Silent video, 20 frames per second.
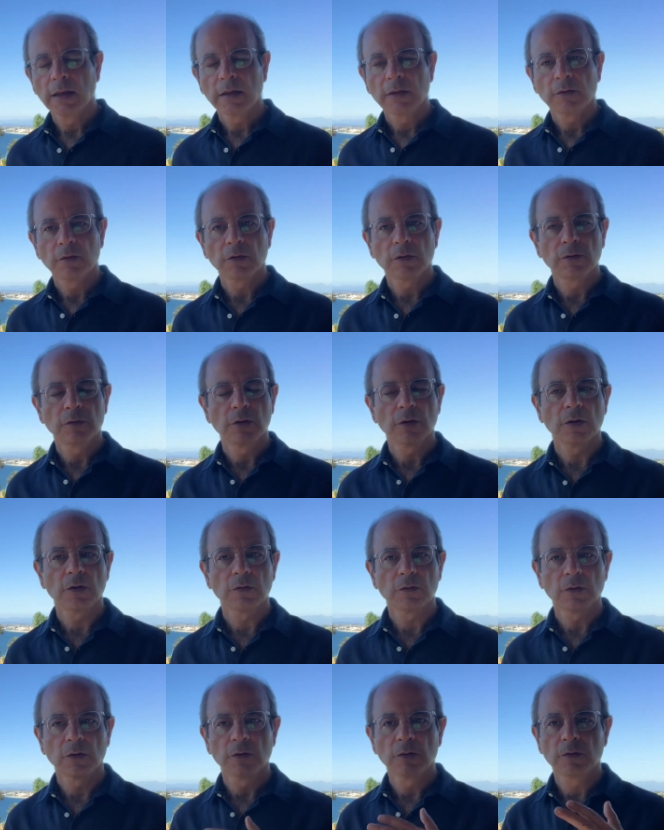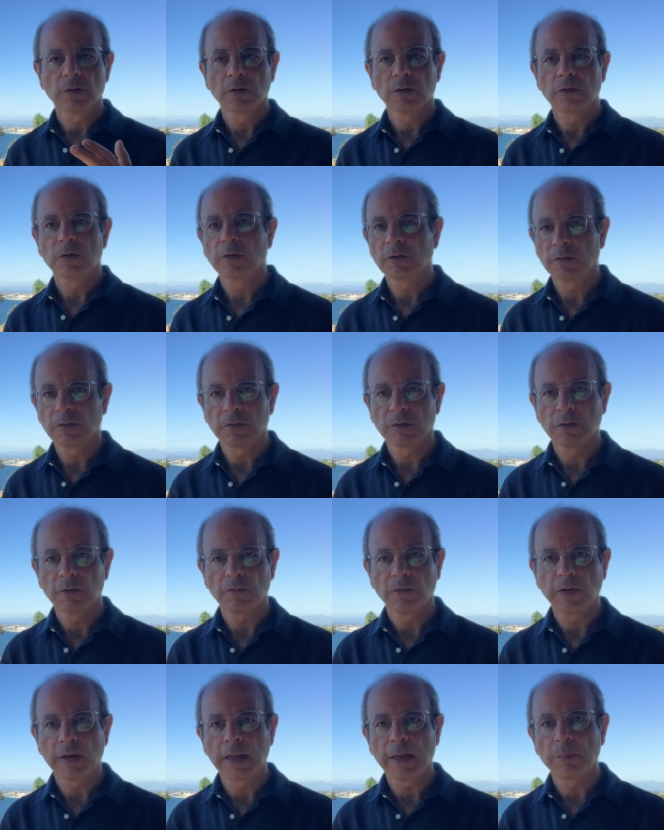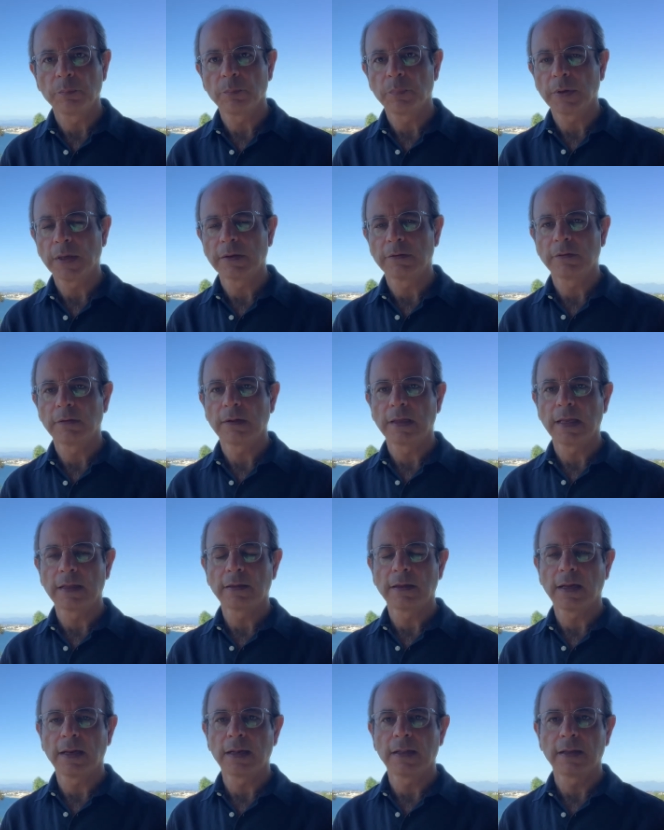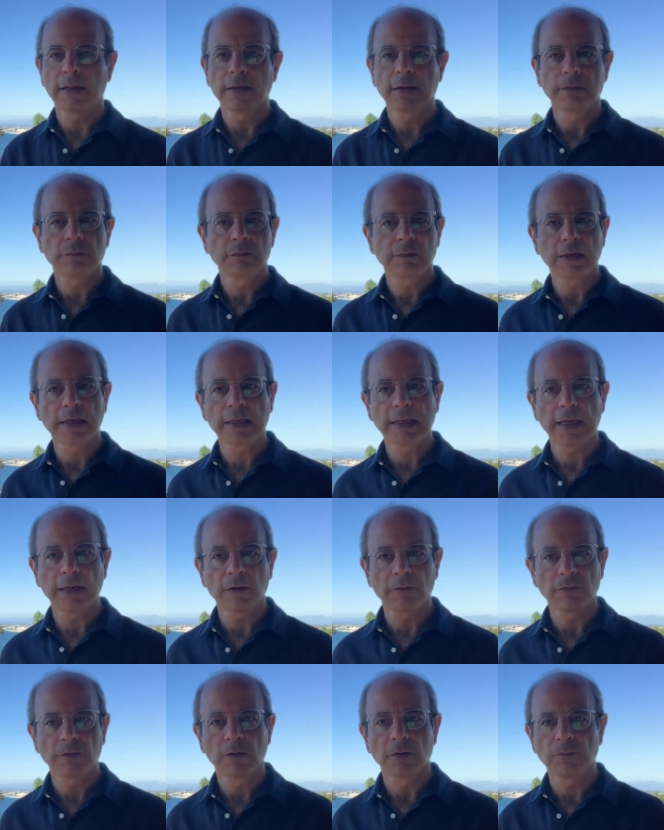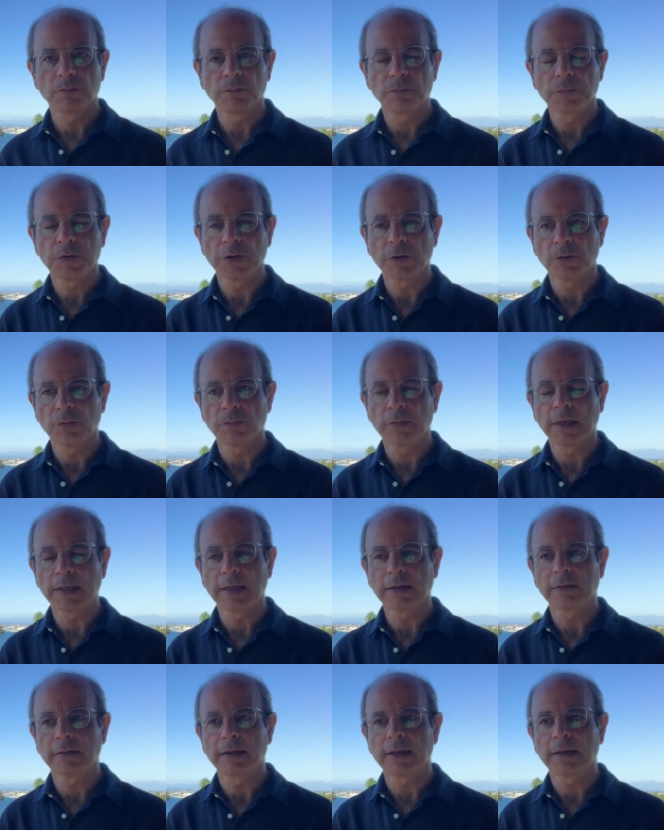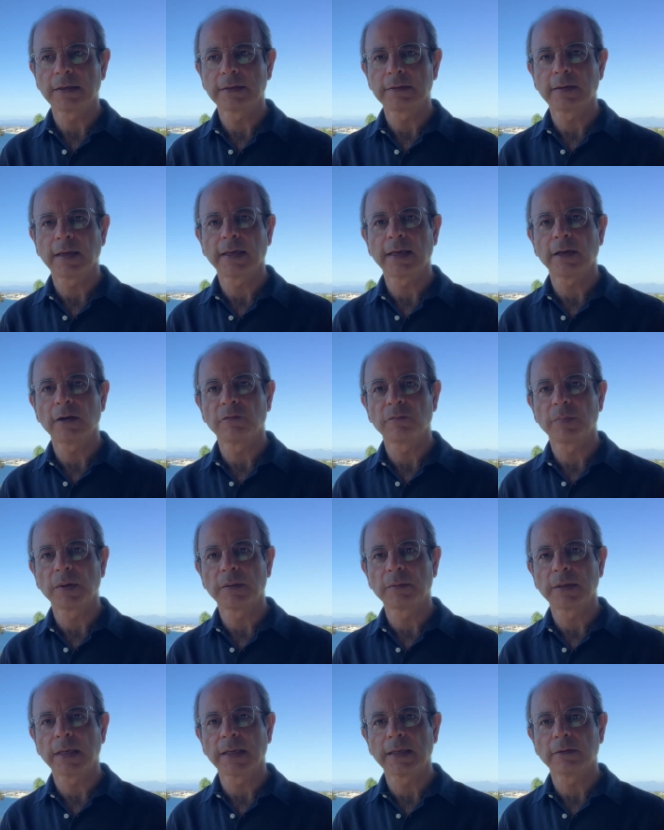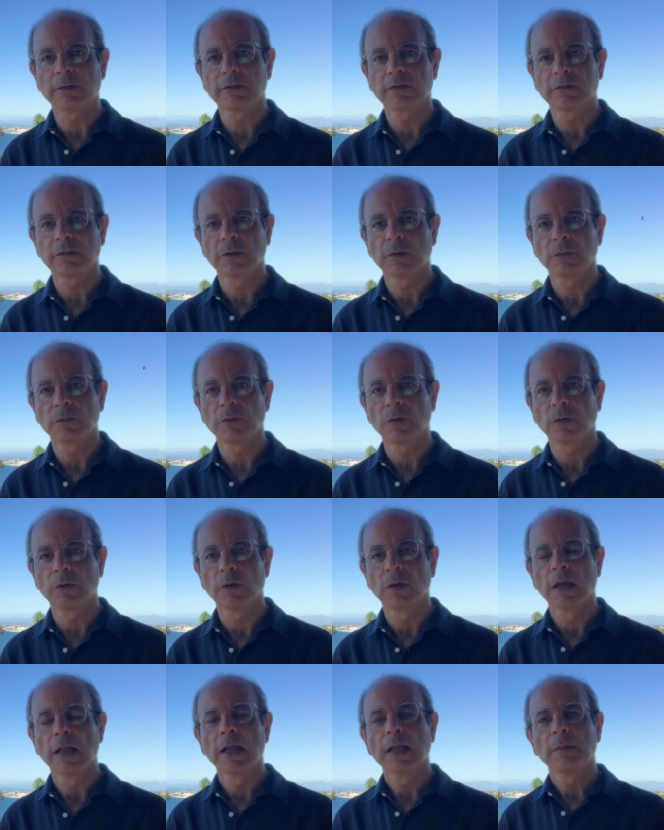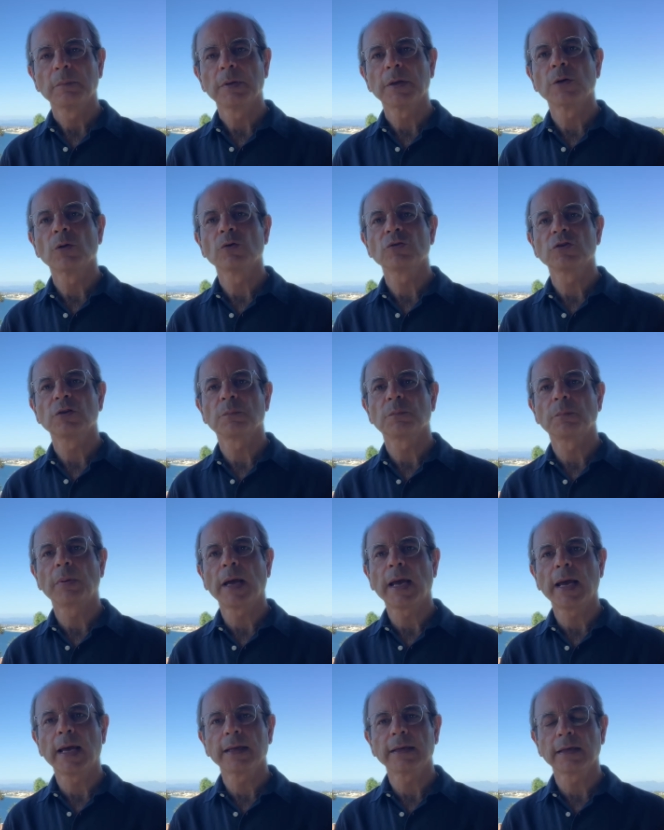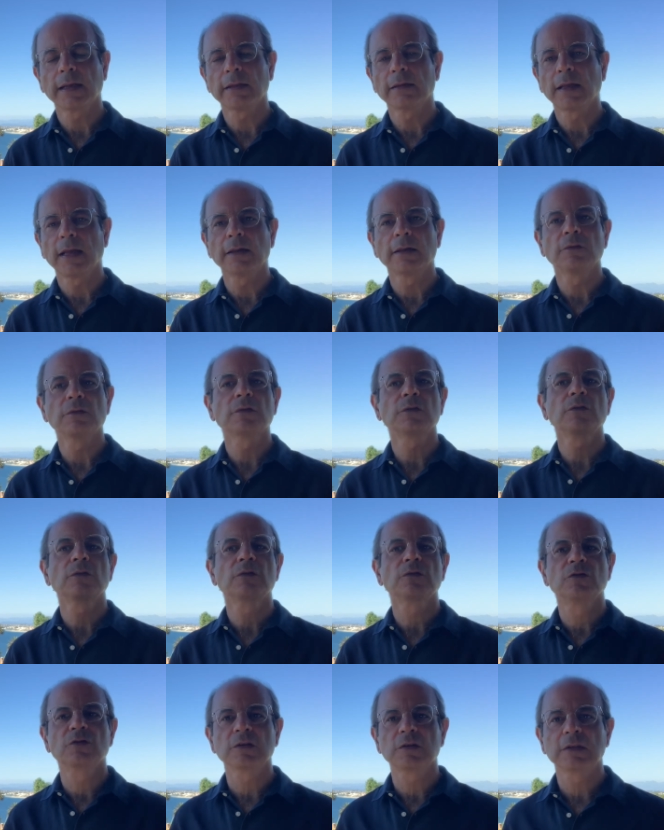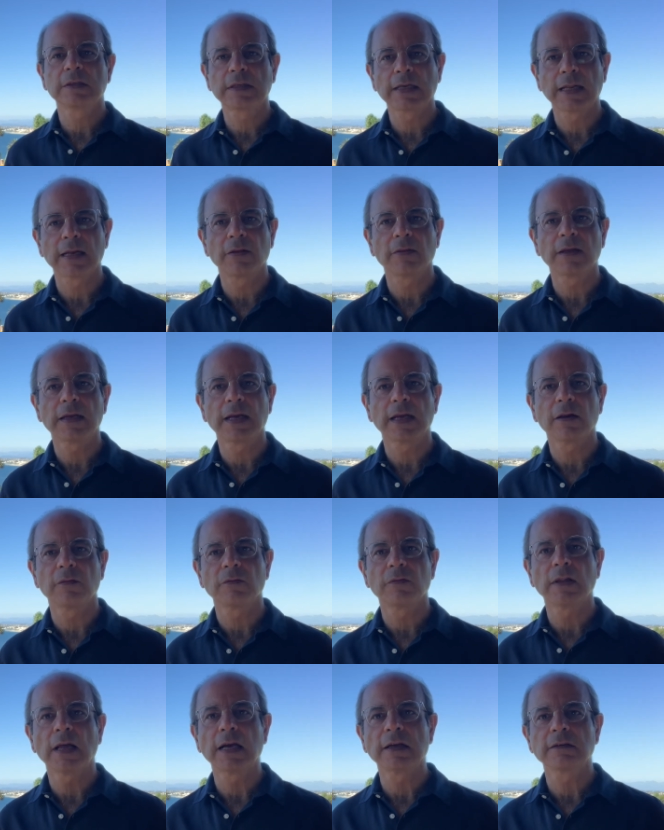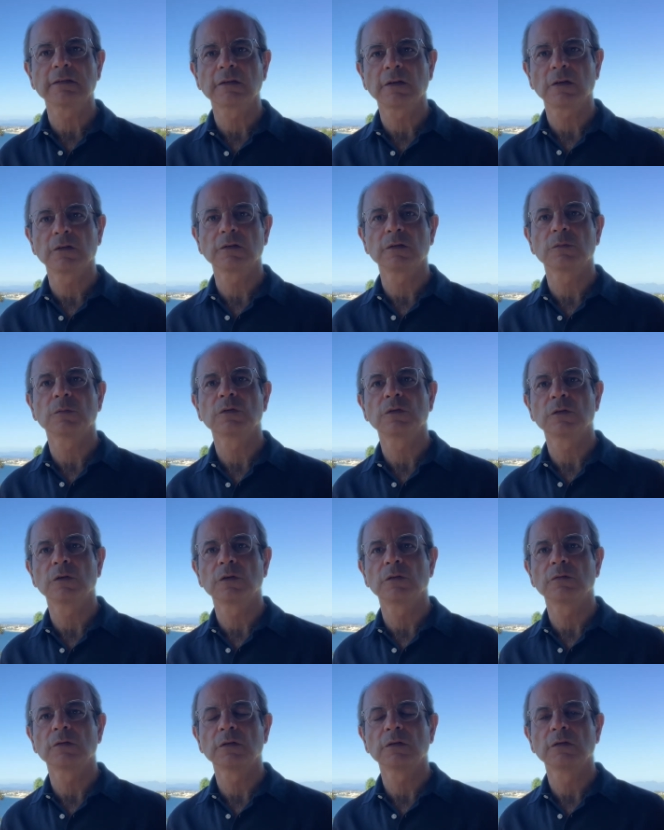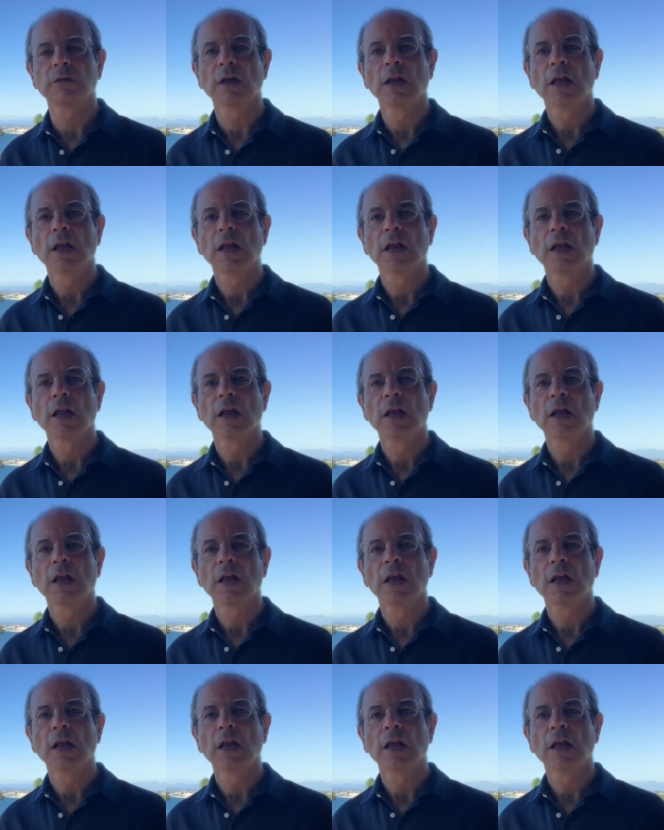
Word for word: the, the, the, the, the, the, flip and, and I'll take care of the, you know, they can take care of getting the, the, the Pinot shipped back. And, and it's just kind of the kind of nice customer service